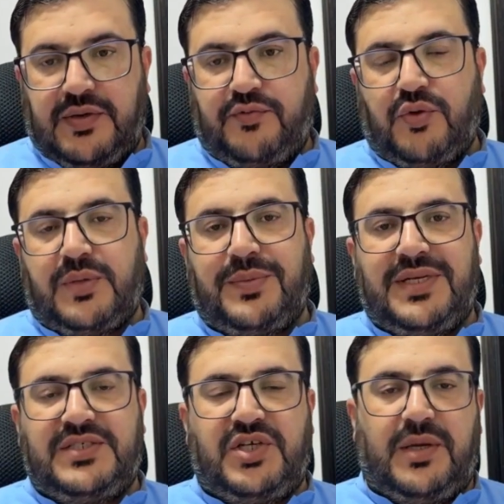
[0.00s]
if you are
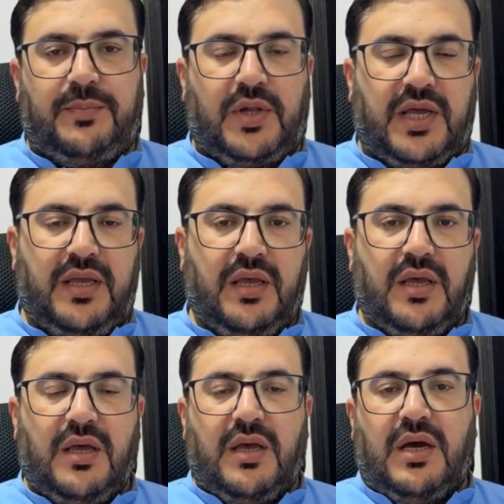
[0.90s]
ministry employee,
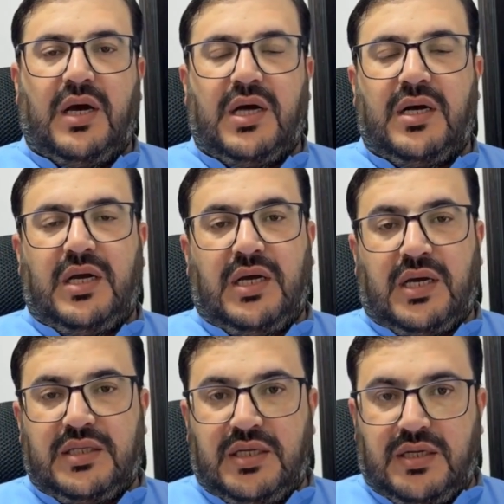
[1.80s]
or
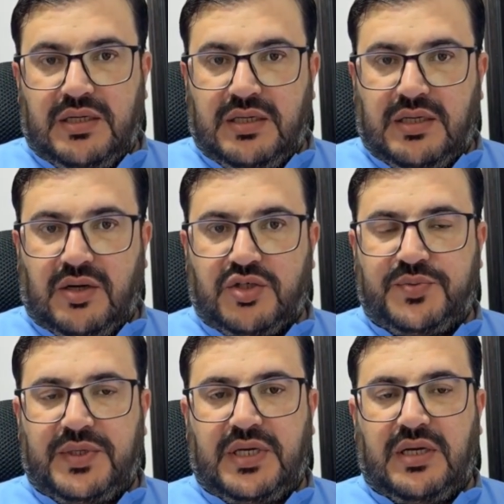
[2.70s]
other
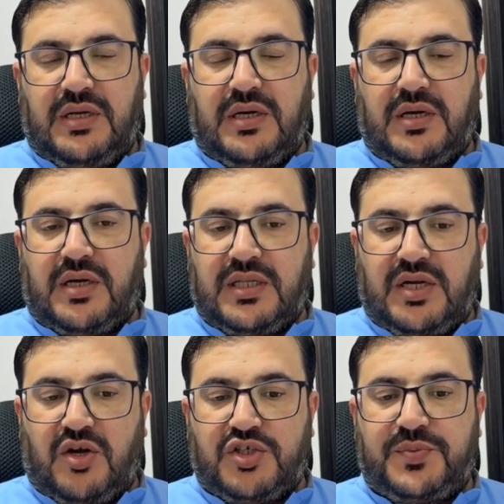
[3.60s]
hospital or
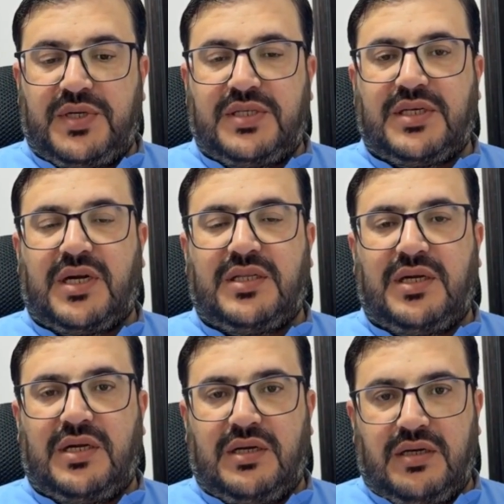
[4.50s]
other hospitals or
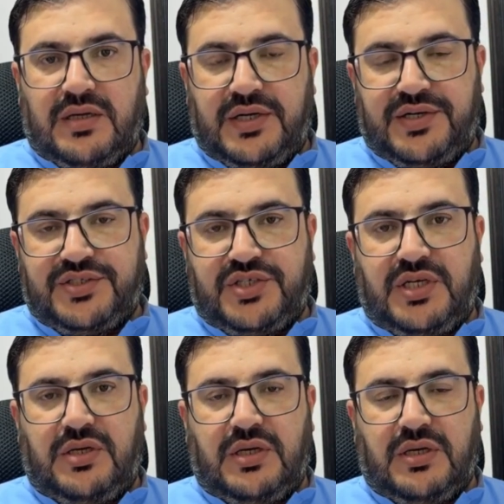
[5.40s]
other
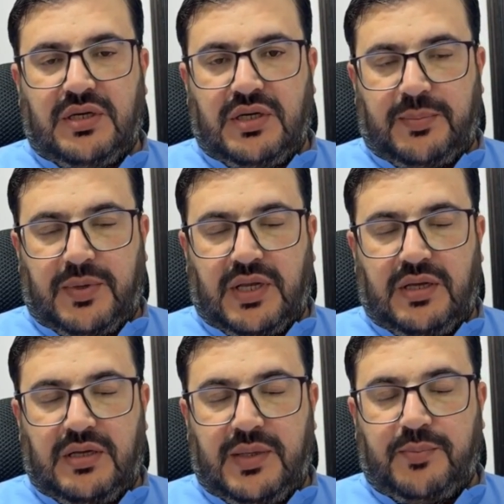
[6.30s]
industry
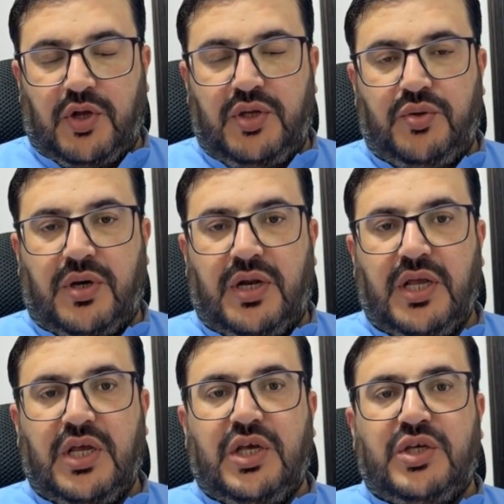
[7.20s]
employee you are.
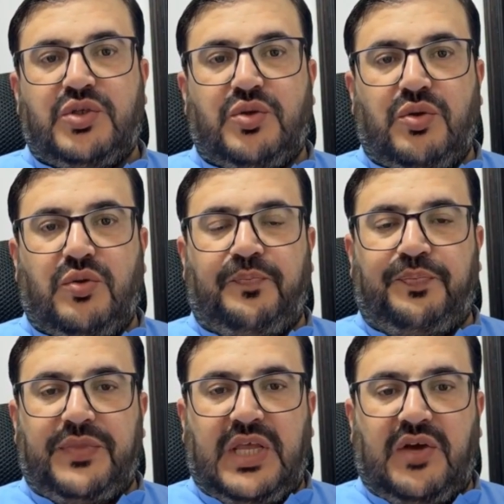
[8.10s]
So
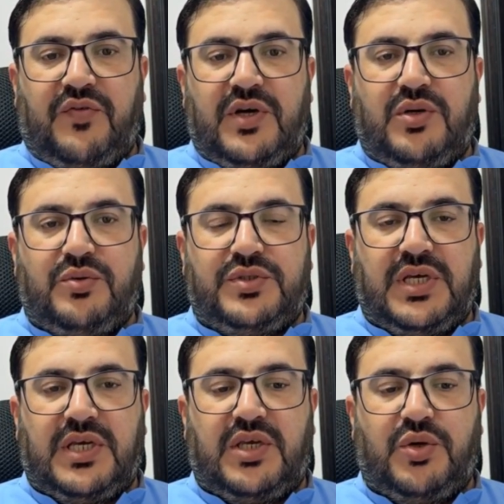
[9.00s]
they want to
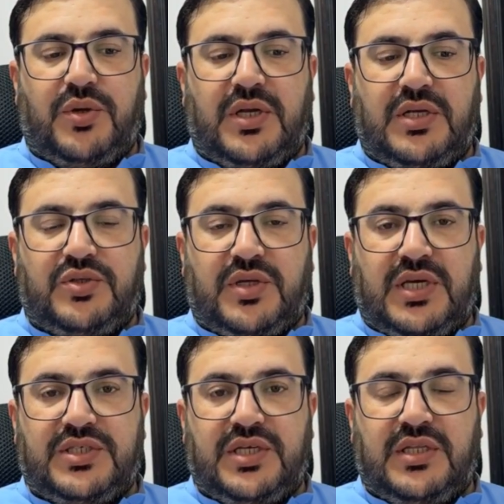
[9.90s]
check your
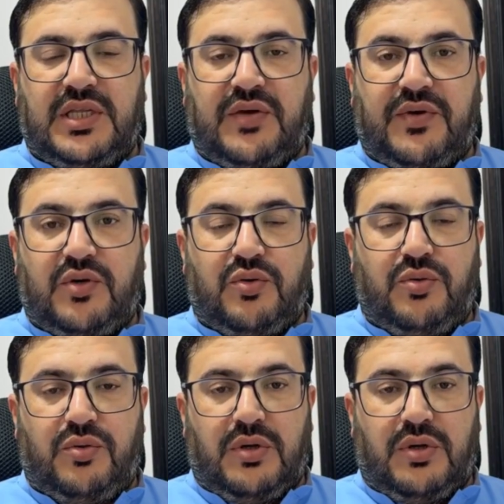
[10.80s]
education. They want to